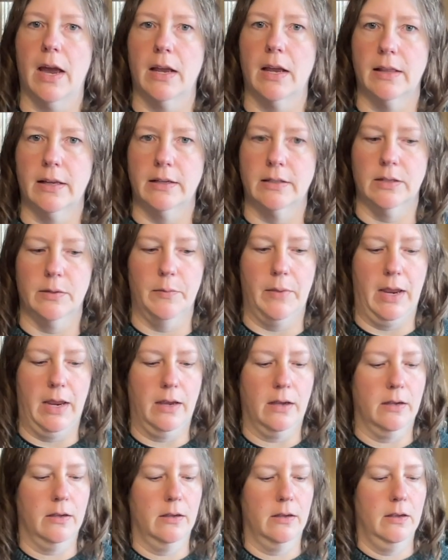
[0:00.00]
I like to
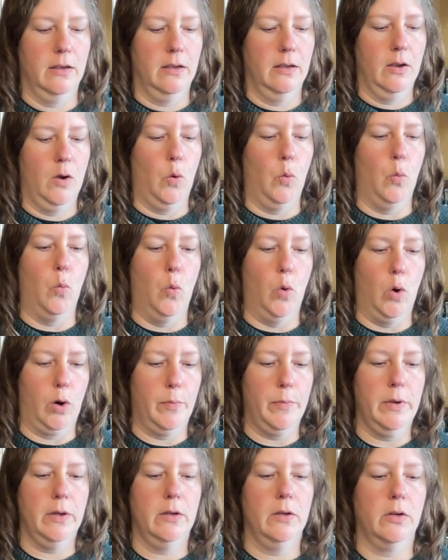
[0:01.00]
make
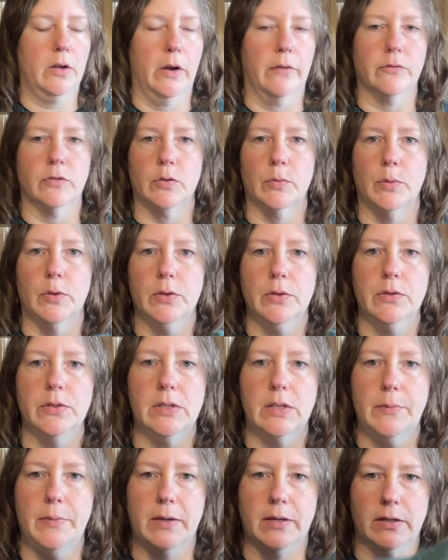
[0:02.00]
warm, comfortable
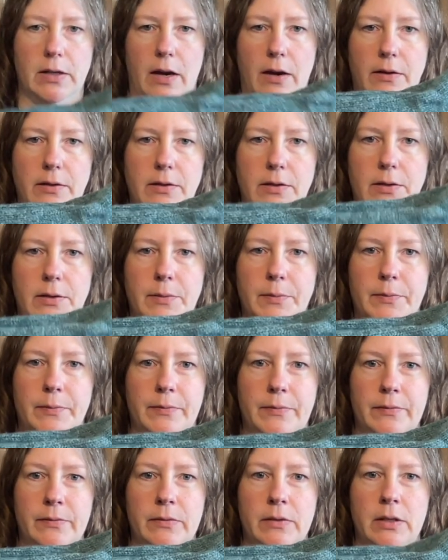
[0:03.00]
sleeping socks
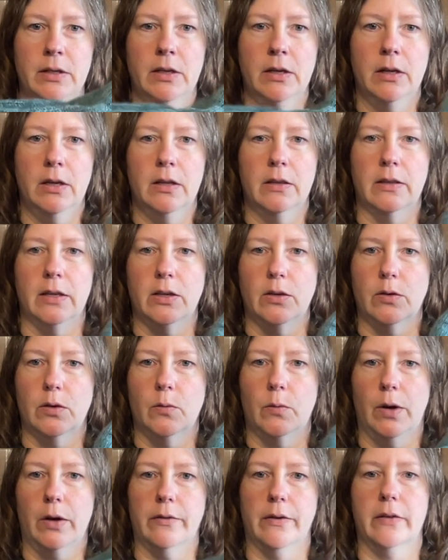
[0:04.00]
that you
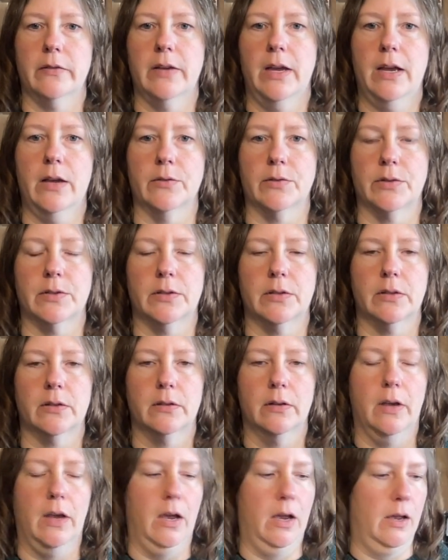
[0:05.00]
can wear around the house.
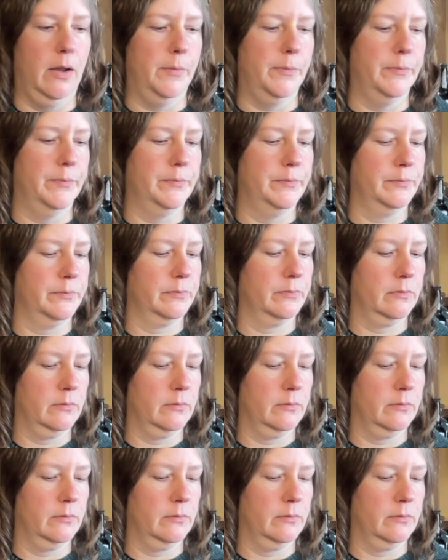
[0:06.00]
Um,